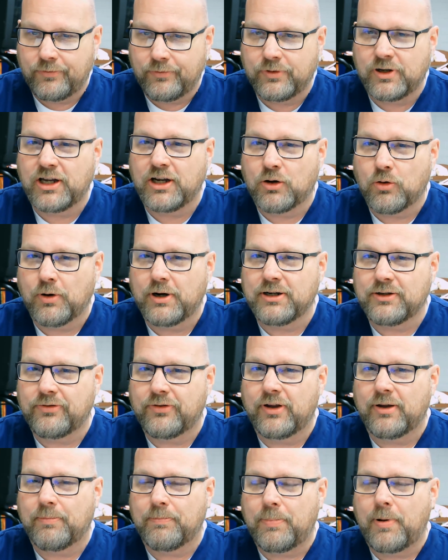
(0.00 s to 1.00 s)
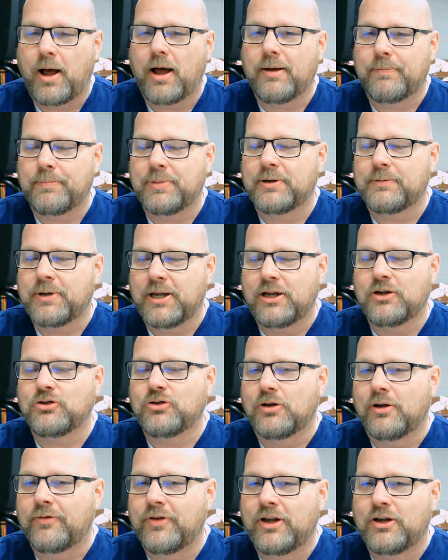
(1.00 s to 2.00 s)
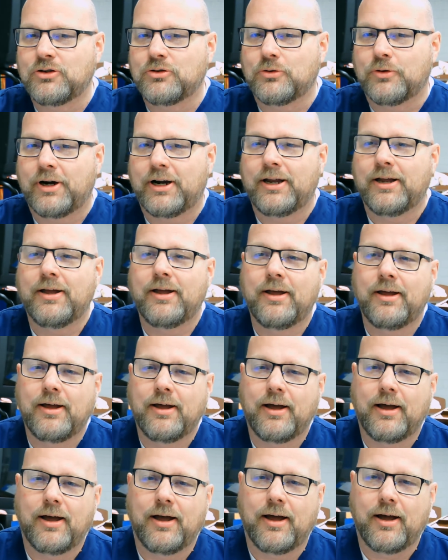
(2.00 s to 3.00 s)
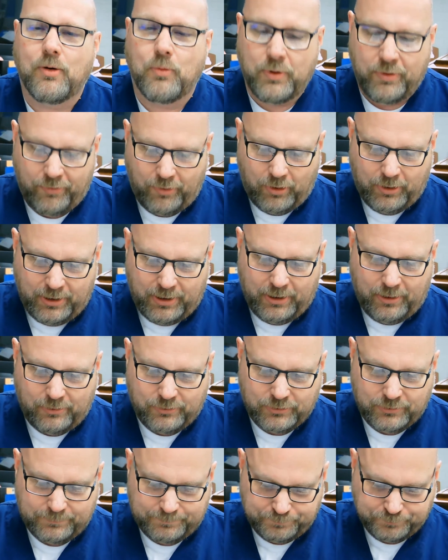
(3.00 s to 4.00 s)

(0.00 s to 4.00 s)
decreased the potential of injury with our nails.